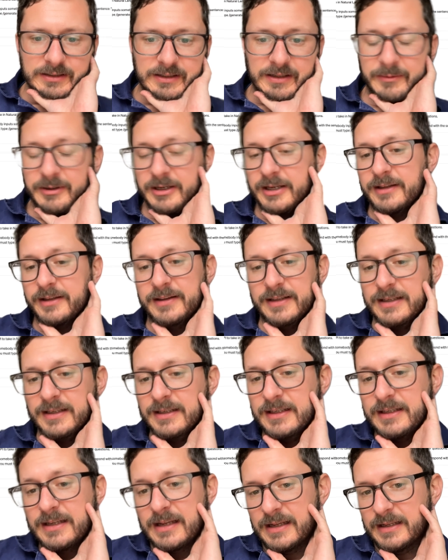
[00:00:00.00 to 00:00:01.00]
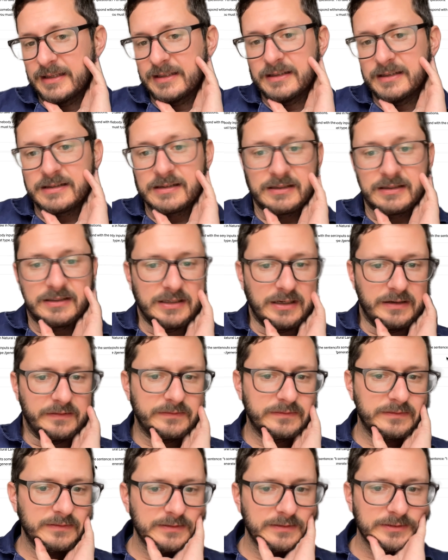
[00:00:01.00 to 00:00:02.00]
I mean, healthy eating is
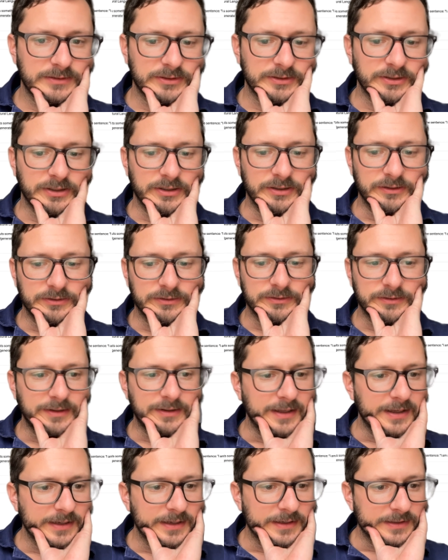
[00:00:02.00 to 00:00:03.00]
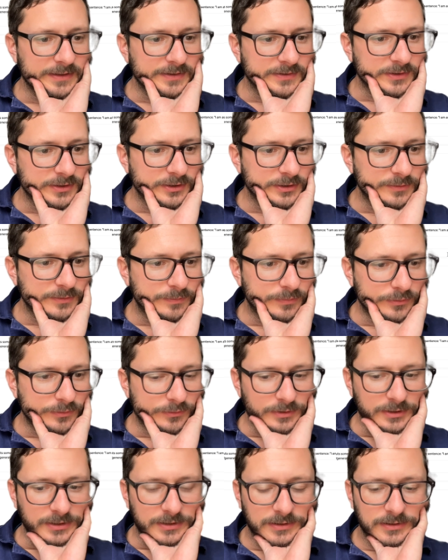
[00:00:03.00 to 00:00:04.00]
tough, so that is a good
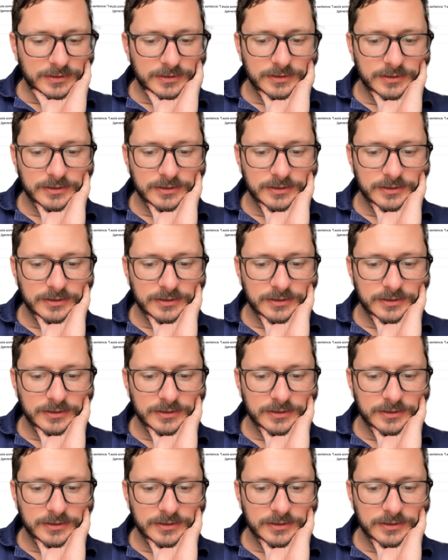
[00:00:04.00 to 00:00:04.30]
point.